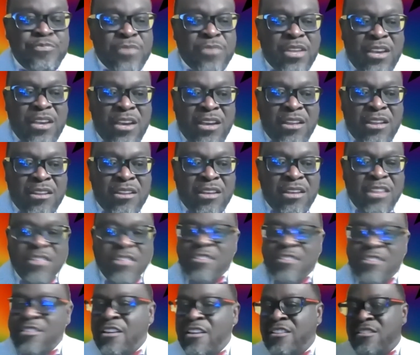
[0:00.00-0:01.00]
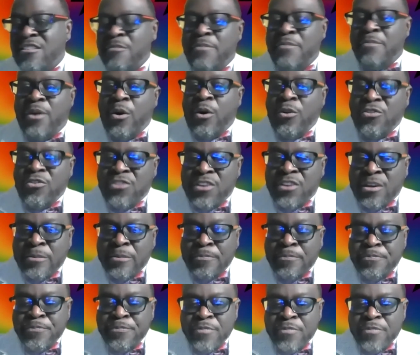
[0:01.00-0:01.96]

And in the Sunday Symposium,